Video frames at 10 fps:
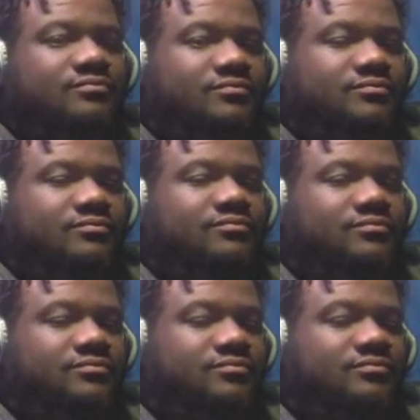
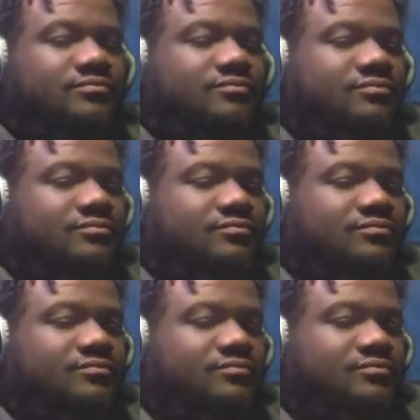
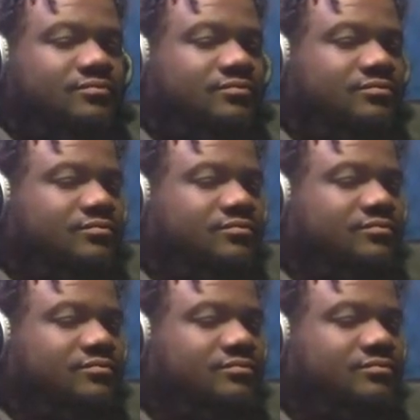
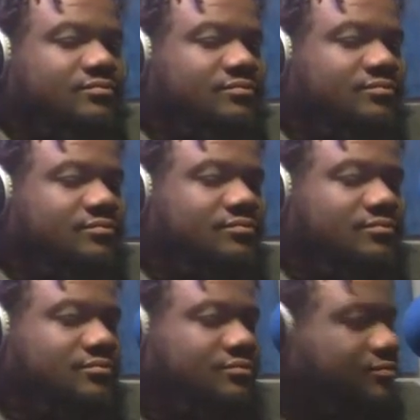No words are spoken by the person on screen.